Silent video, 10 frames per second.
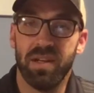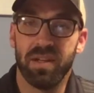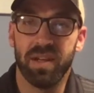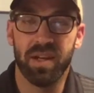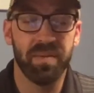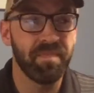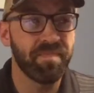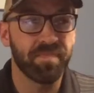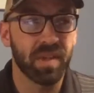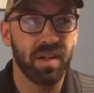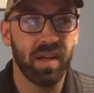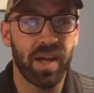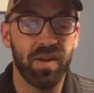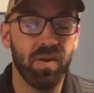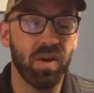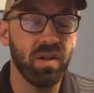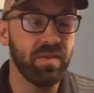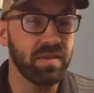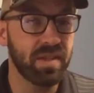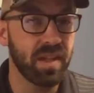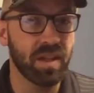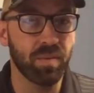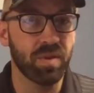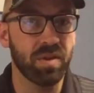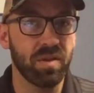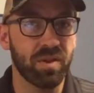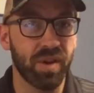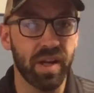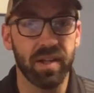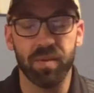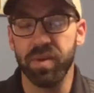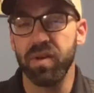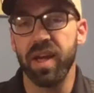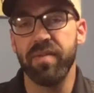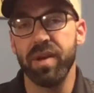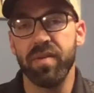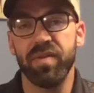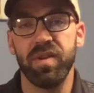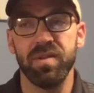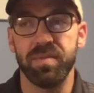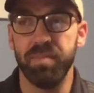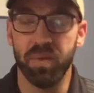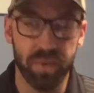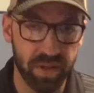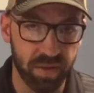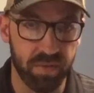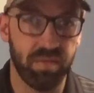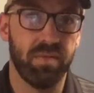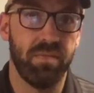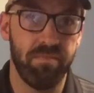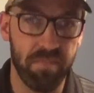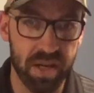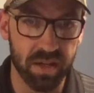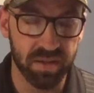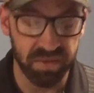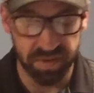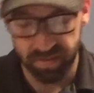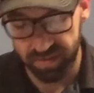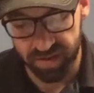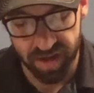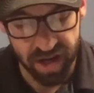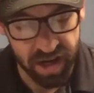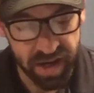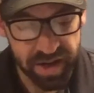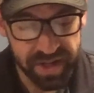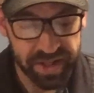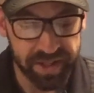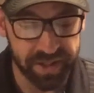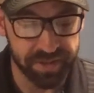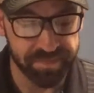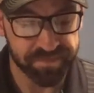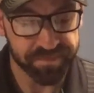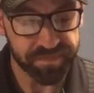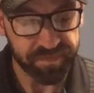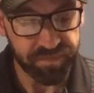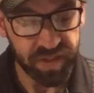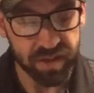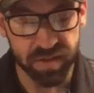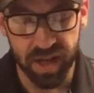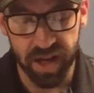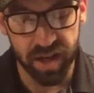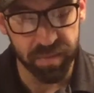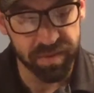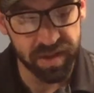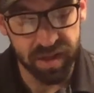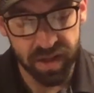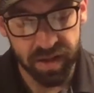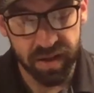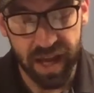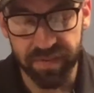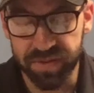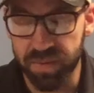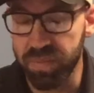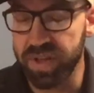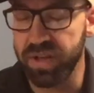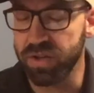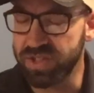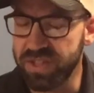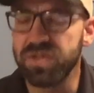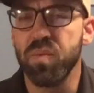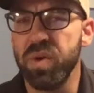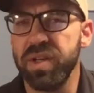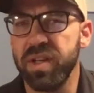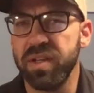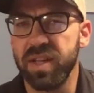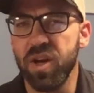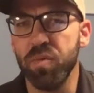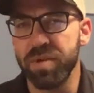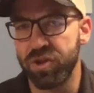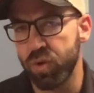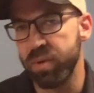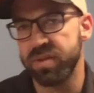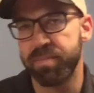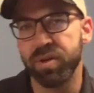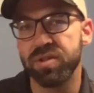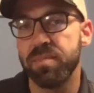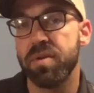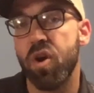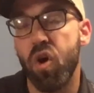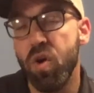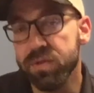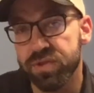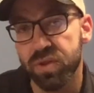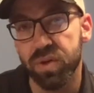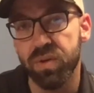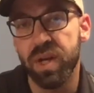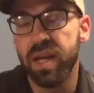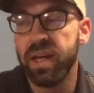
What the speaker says: Okay? I know all of us think that we're all great and that we don't have any flaws, but we do, me included. All right. So God, help me have someone or send someone to help me grow as a person, but also,